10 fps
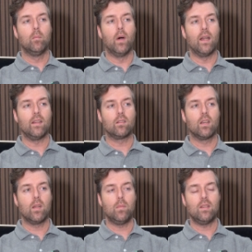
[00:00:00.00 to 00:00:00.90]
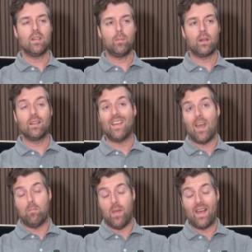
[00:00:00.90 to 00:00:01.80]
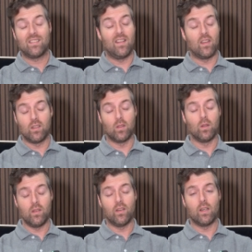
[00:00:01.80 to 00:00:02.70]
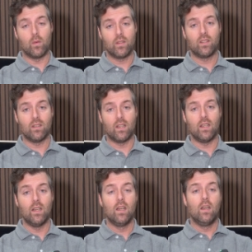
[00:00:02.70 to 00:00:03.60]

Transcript: but it's going to be typically at best, and this is only very recently,